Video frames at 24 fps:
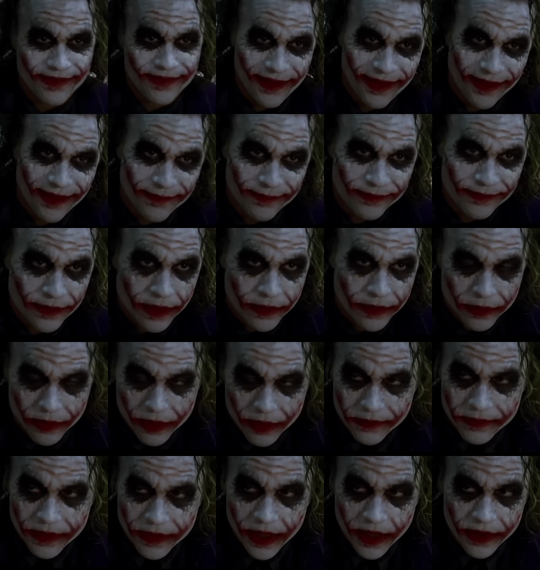a real
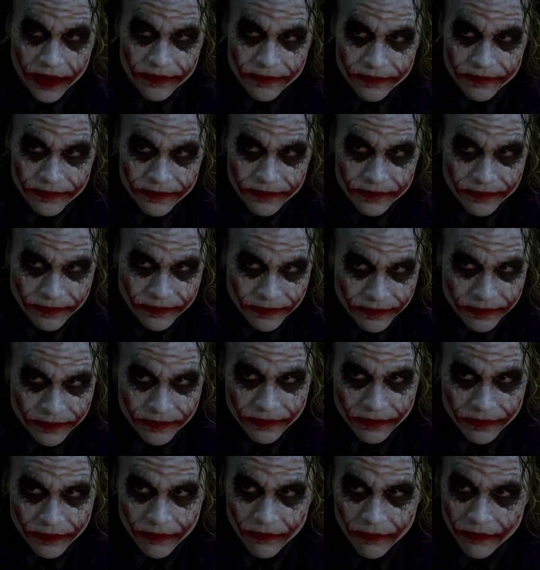one,
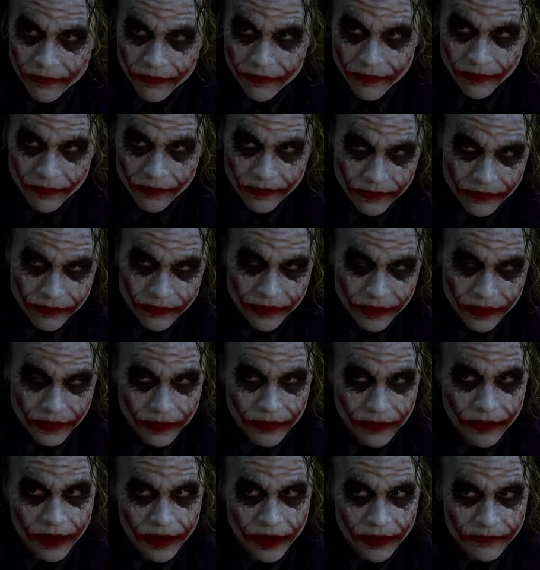as the
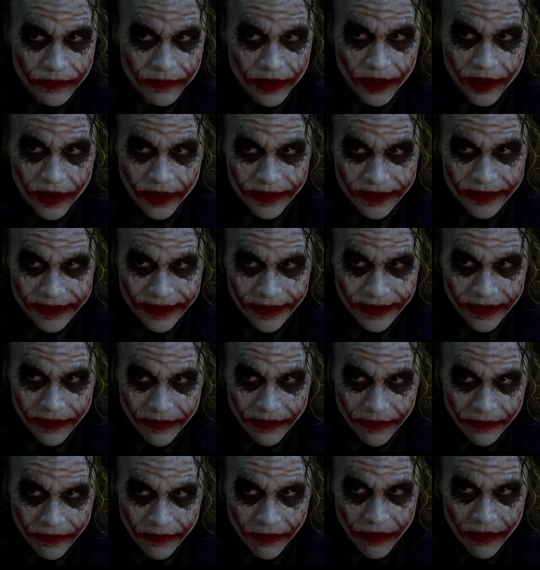Joker,
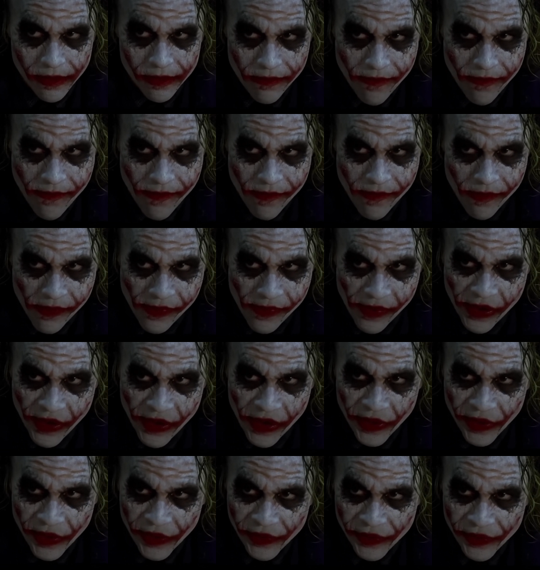he deserved
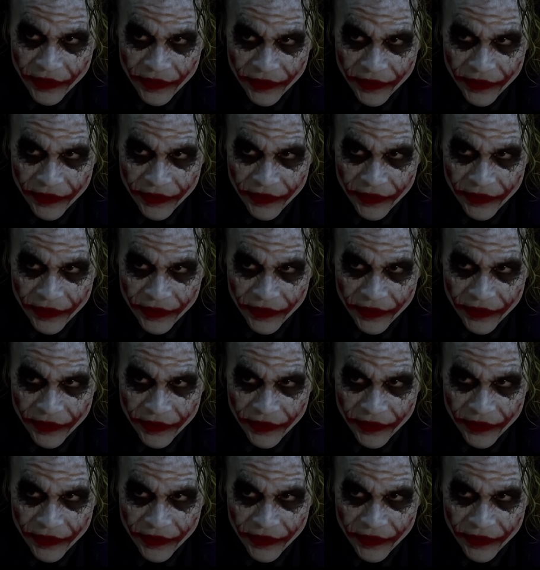the Oscar,